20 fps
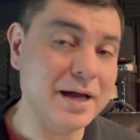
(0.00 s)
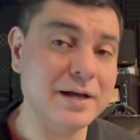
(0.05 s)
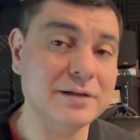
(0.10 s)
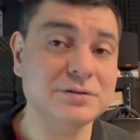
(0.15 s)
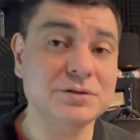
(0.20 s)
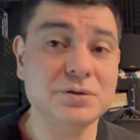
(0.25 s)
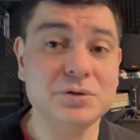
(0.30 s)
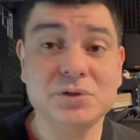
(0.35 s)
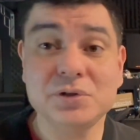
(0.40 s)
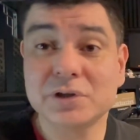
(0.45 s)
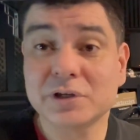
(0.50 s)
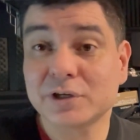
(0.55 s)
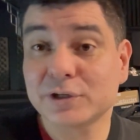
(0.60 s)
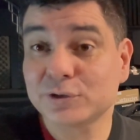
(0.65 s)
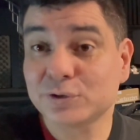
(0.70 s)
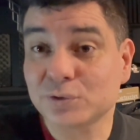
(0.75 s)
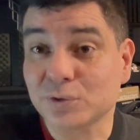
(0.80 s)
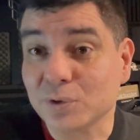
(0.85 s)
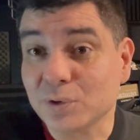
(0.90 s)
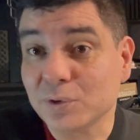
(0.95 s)
So you could
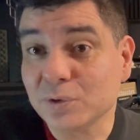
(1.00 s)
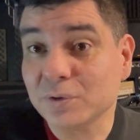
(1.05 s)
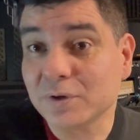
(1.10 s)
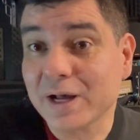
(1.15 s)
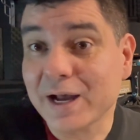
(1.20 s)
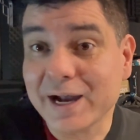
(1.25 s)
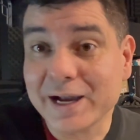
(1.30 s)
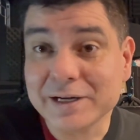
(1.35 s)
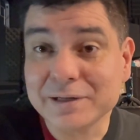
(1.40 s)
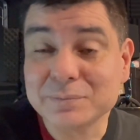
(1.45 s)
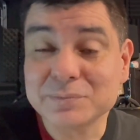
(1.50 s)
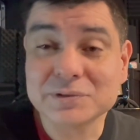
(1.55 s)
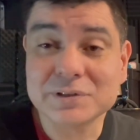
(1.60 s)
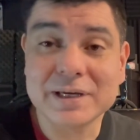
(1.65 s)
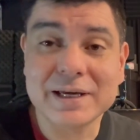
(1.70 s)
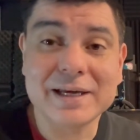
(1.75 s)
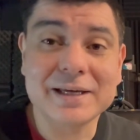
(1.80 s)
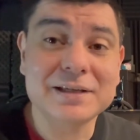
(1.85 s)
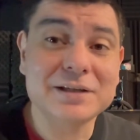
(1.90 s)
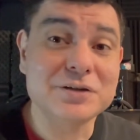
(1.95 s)
control items
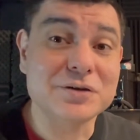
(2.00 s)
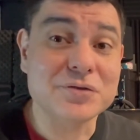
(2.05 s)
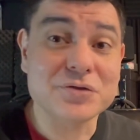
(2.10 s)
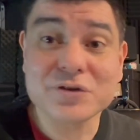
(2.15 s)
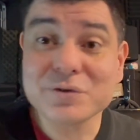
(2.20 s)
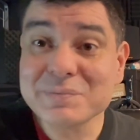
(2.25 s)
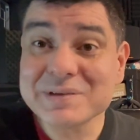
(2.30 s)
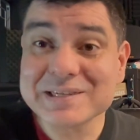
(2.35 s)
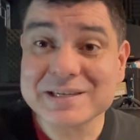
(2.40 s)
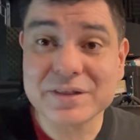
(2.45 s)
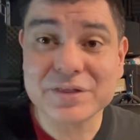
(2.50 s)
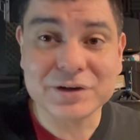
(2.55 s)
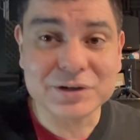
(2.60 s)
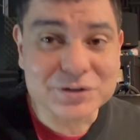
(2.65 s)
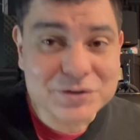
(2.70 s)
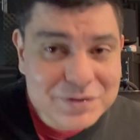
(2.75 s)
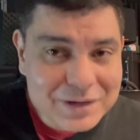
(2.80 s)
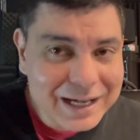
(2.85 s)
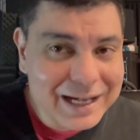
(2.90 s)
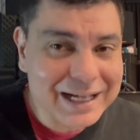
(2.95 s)
like your
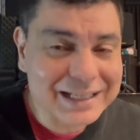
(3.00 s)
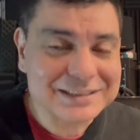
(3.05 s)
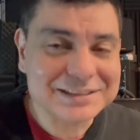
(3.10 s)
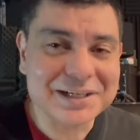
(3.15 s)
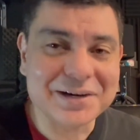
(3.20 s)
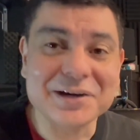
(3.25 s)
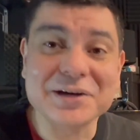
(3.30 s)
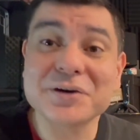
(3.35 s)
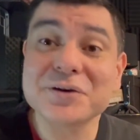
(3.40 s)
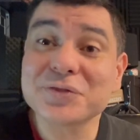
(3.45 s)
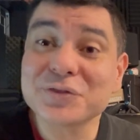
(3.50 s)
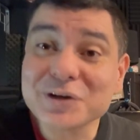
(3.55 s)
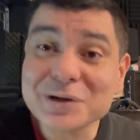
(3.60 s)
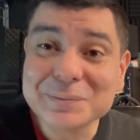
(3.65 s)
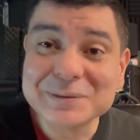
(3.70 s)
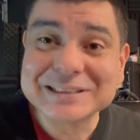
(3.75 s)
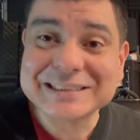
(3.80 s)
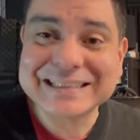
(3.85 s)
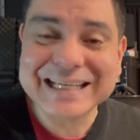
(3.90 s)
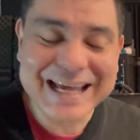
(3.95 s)

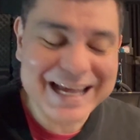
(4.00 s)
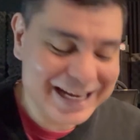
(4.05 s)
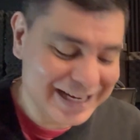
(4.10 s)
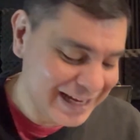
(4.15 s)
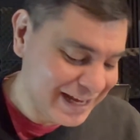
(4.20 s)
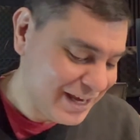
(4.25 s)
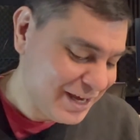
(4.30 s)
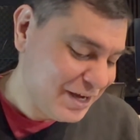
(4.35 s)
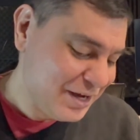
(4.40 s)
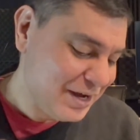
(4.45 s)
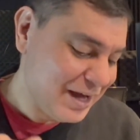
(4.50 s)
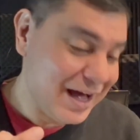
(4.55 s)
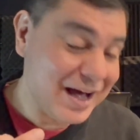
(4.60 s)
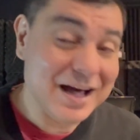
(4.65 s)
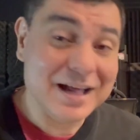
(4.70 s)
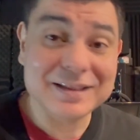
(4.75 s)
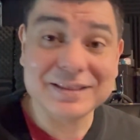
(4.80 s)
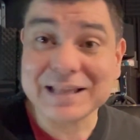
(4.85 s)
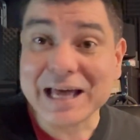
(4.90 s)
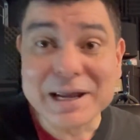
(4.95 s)
thermostat,
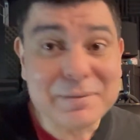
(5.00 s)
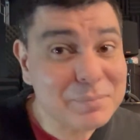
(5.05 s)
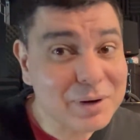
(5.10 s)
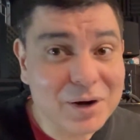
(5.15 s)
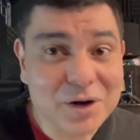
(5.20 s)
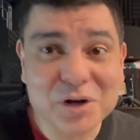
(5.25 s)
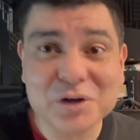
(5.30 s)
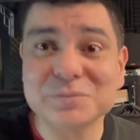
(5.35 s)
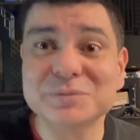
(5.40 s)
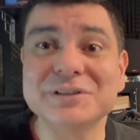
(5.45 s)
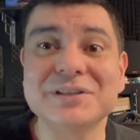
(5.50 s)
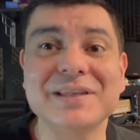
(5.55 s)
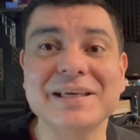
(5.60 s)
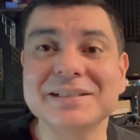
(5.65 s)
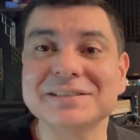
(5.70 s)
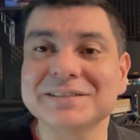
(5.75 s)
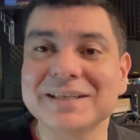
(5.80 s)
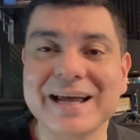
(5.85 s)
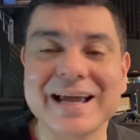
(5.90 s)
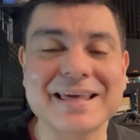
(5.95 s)
light bulbs,
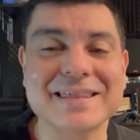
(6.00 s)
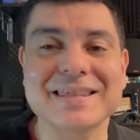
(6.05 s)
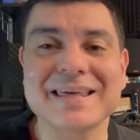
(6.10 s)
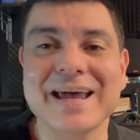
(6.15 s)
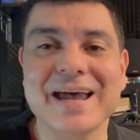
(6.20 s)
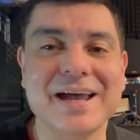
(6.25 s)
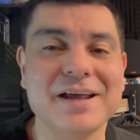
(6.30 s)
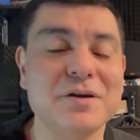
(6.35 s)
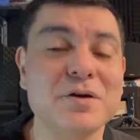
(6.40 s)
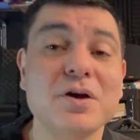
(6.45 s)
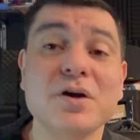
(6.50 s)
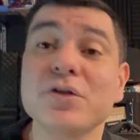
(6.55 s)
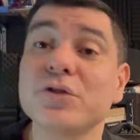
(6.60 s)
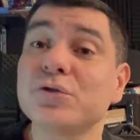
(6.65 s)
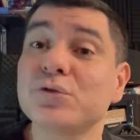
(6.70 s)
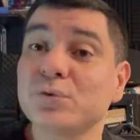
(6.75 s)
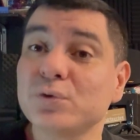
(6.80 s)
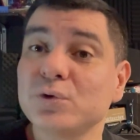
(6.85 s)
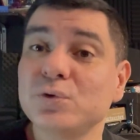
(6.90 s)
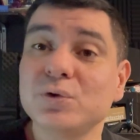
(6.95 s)
things like that,
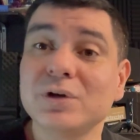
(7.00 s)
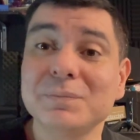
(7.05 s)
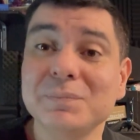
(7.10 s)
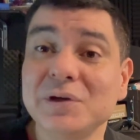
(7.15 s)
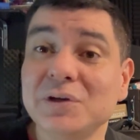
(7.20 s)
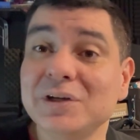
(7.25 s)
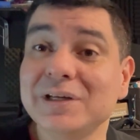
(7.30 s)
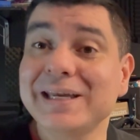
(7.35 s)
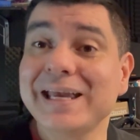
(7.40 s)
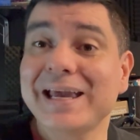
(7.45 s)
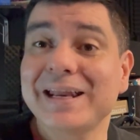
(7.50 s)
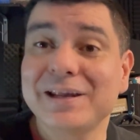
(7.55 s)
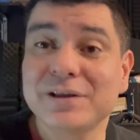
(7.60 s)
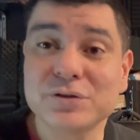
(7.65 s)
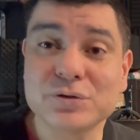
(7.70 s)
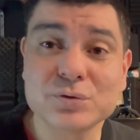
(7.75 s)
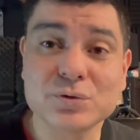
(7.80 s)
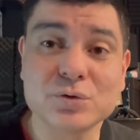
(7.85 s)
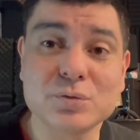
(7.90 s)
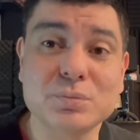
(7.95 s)
through communicating
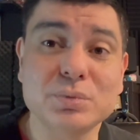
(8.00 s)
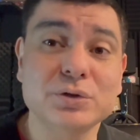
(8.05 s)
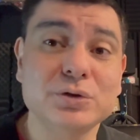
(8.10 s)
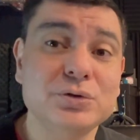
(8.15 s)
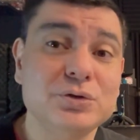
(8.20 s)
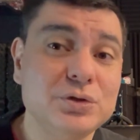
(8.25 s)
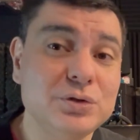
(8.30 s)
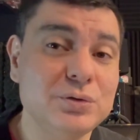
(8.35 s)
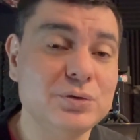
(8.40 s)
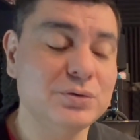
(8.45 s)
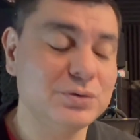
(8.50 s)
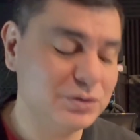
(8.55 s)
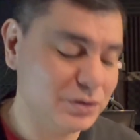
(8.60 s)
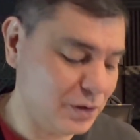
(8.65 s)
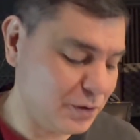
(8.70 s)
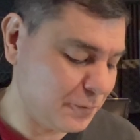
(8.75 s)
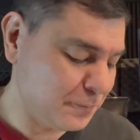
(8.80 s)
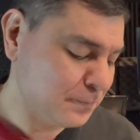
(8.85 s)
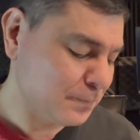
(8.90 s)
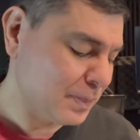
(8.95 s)
through Bluetooth.
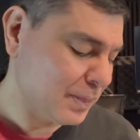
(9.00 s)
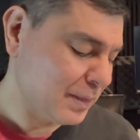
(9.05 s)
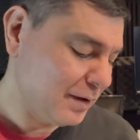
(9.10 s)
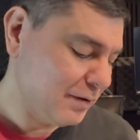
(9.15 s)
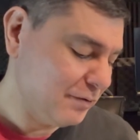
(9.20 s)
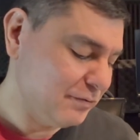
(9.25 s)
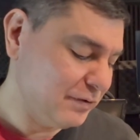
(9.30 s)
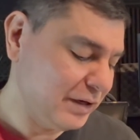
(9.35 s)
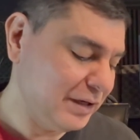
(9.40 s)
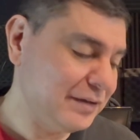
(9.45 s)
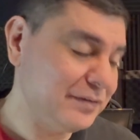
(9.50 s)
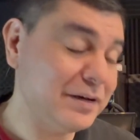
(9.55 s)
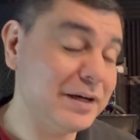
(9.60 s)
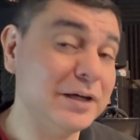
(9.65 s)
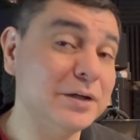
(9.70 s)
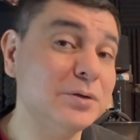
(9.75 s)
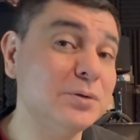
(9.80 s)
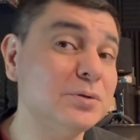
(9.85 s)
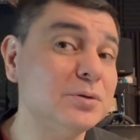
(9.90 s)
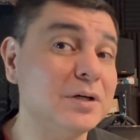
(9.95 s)
So very,
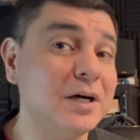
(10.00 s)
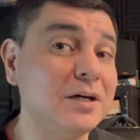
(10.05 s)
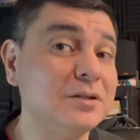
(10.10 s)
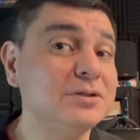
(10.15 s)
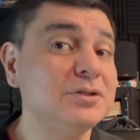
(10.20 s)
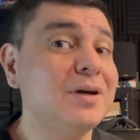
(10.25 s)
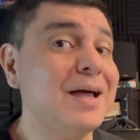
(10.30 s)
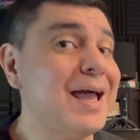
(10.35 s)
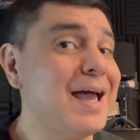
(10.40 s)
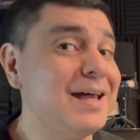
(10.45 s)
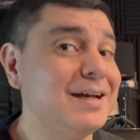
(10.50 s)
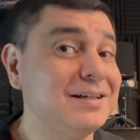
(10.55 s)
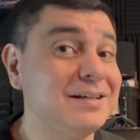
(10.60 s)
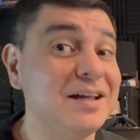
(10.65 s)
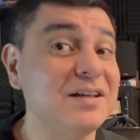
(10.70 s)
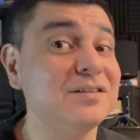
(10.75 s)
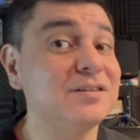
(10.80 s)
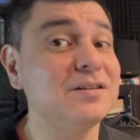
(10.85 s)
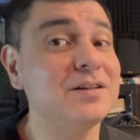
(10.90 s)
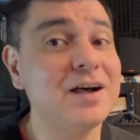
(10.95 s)
very cool. Also added
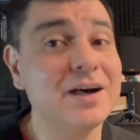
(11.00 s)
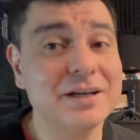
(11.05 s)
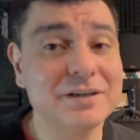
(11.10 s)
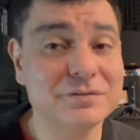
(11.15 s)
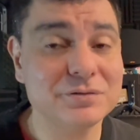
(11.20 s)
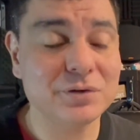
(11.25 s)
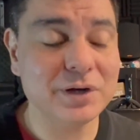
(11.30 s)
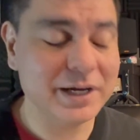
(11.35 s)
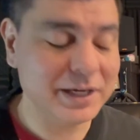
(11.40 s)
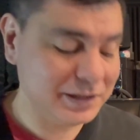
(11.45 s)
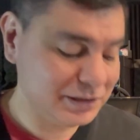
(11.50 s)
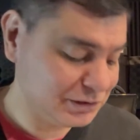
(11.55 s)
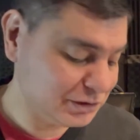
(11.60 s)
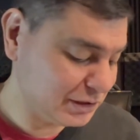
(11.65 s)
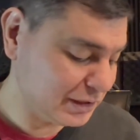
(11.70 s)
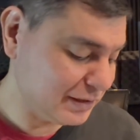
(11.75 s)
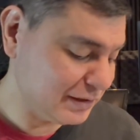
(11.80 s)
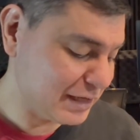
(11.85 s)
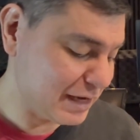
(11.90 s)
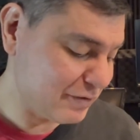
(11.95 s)
a lot of range
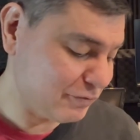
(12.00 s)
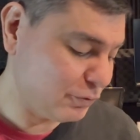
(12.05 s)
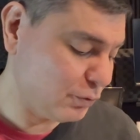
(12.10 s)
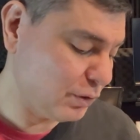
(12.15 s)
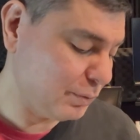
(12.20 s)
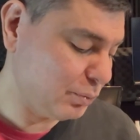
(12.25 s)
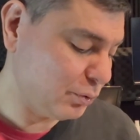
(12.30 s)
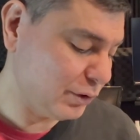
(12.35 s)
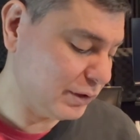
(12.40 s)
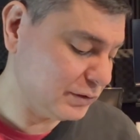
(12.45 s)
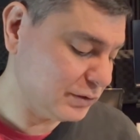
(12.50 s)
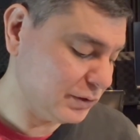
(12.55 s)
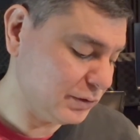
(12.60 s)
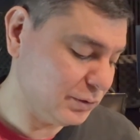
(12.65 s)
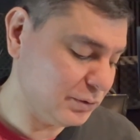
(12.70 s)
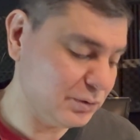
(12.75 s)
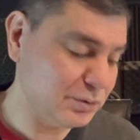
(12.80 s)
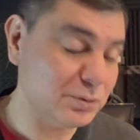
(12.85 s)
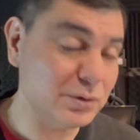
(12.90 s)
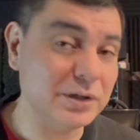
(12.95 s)
in that
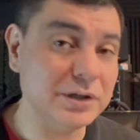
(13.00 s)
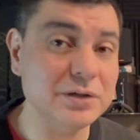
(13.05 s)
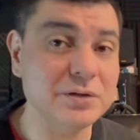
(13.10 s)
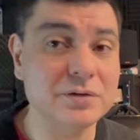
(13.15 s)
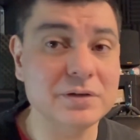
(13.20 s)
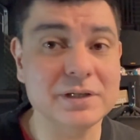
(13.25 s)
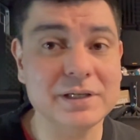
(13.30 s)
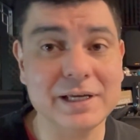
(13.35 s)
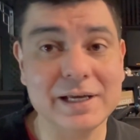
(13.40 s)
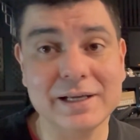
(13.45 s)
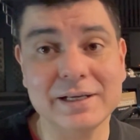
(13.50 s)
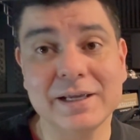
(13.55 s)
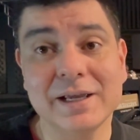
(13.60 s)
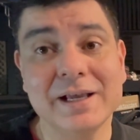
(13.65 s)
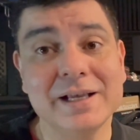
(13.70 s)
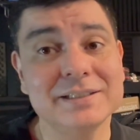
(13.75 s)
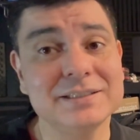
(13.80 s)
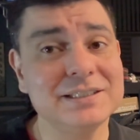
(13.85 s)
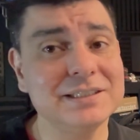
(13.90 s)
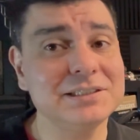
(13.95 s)
4.2, where you could get
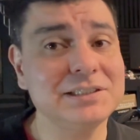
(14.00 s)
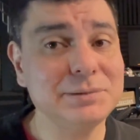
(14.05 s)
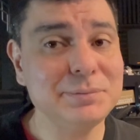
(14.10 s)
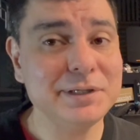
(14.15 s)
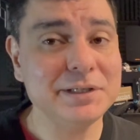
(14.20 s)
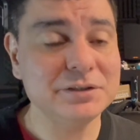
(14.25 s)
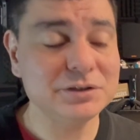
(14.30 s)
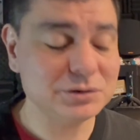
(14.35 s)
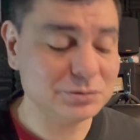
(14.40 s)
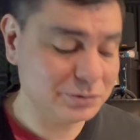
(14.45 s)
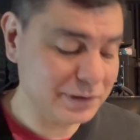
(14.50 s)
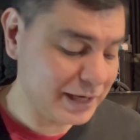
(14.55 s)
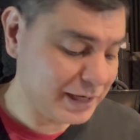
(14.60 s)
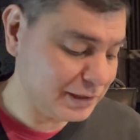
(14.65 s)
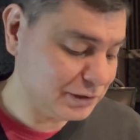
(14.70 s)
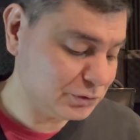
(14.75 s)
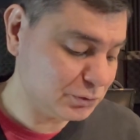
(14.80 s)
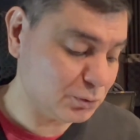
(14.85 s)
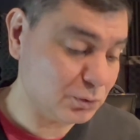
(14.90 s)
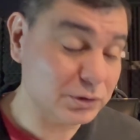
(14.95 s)
60 meters of
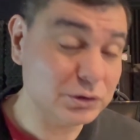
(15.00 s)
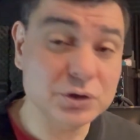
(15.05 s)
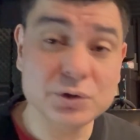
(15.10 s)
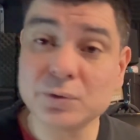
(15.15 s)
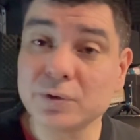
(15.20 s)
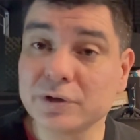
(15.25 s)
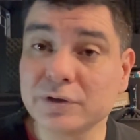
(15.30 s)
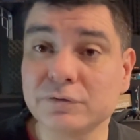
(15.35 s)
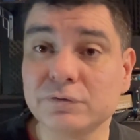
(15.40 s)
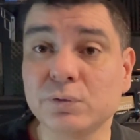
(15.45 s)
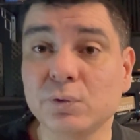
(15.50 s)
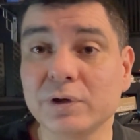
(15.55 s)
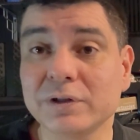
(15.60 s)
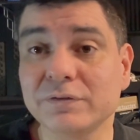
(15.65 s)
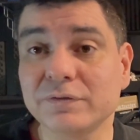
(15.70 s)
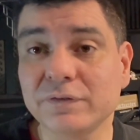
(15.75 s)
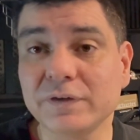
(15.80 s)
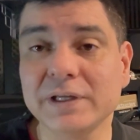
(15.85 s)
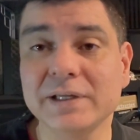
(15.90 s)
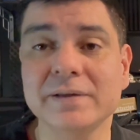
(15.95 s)
range or 240
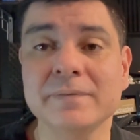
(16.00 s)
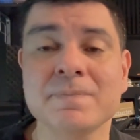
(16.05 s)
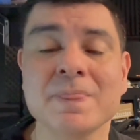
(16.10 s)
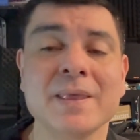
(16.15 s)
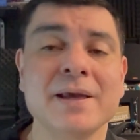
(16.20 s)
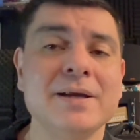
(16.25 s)
feet.